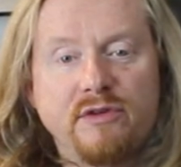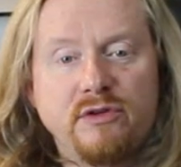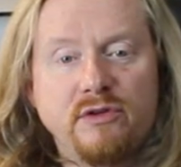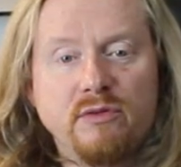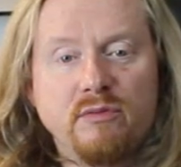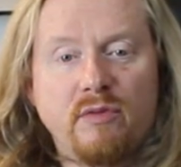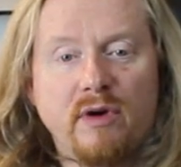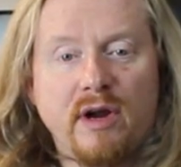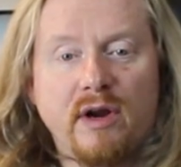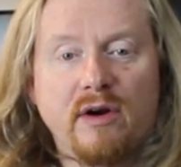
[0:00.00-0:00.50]

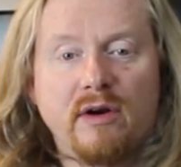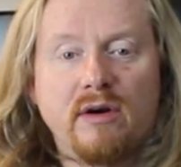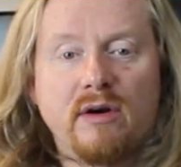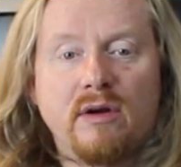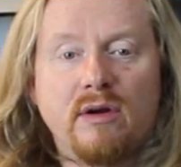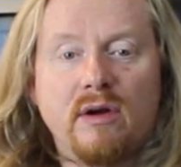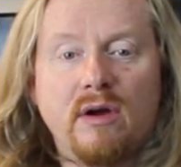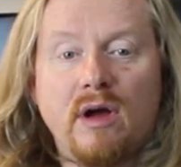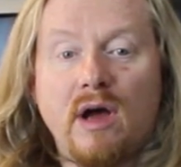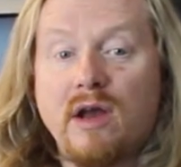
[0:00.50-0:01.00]
Tomb Raider,
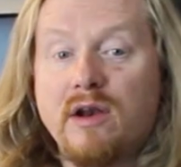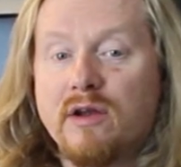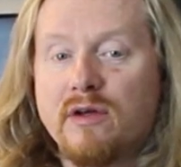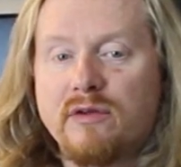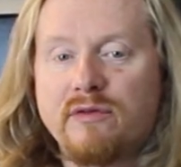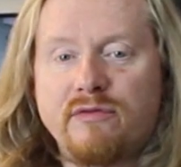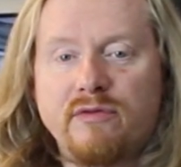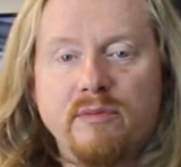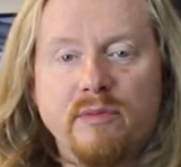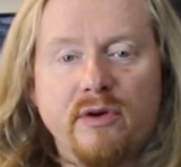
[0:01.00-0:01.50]

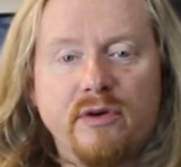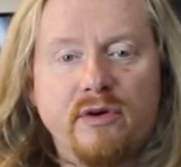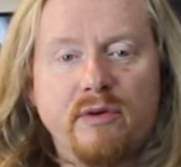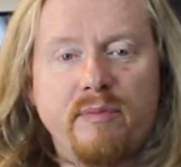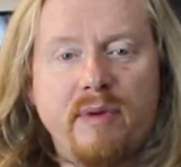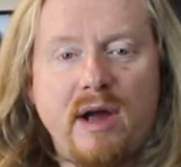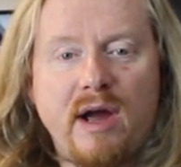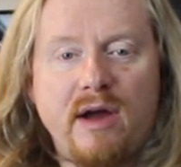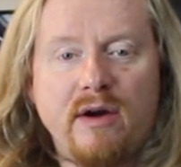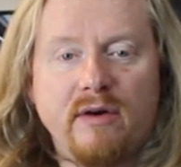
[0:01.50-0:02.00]
another familiar
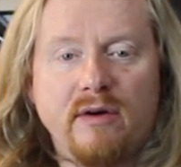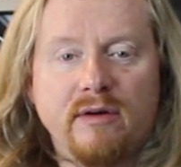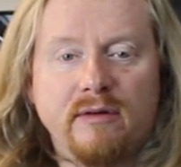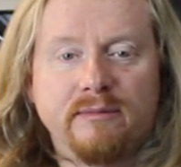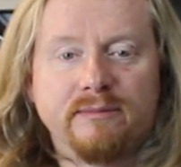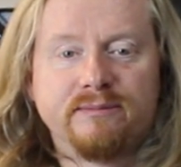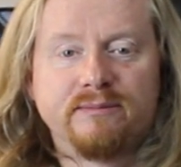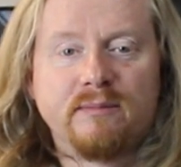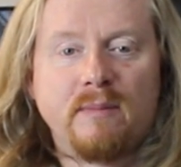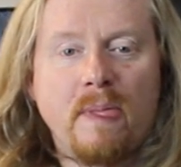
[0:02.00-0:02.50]
pattern.
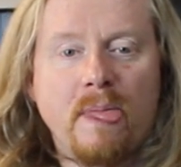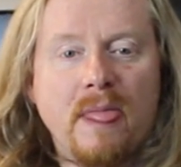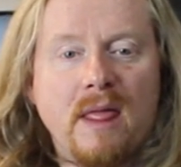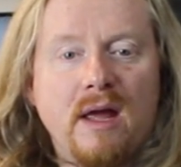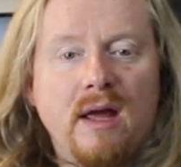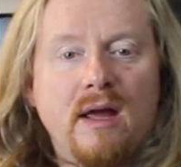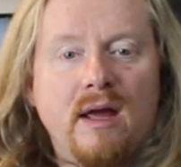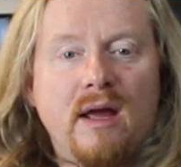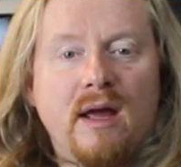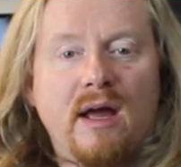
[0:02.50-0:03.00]

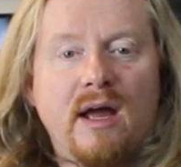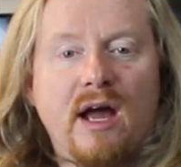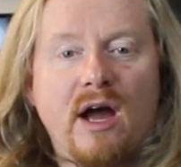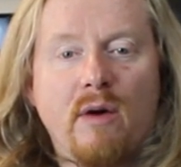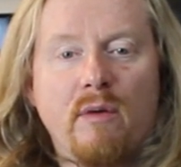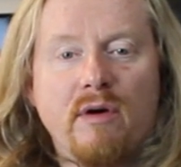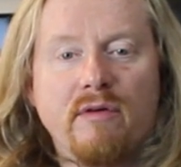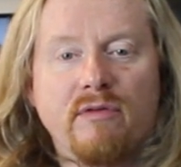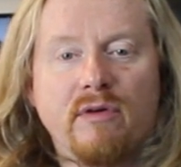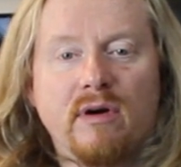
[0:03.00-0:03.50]

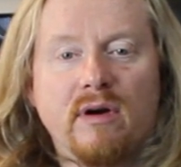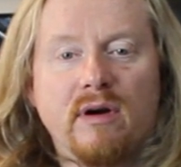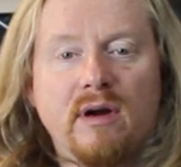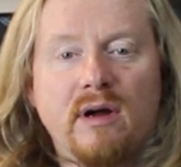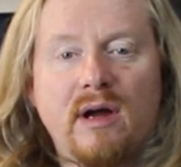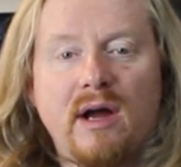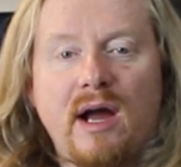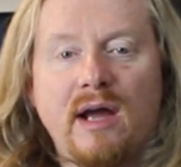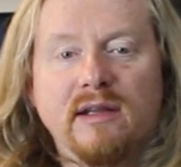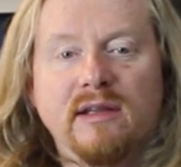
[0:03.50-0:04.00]
However,
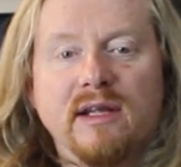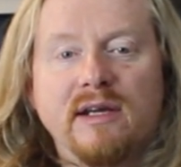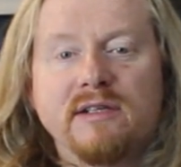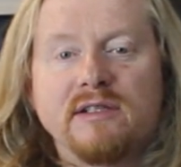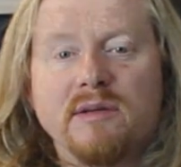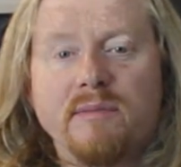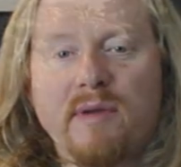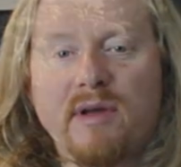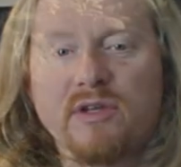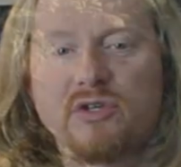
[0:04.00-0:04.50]
I'd like
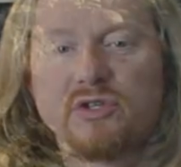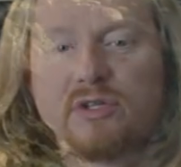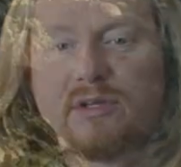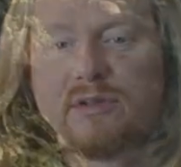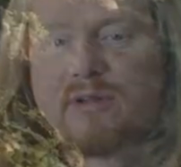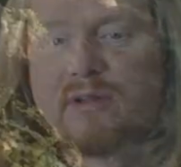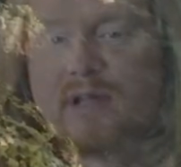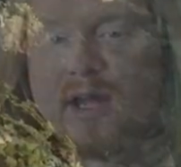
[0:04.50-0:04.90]
to mention the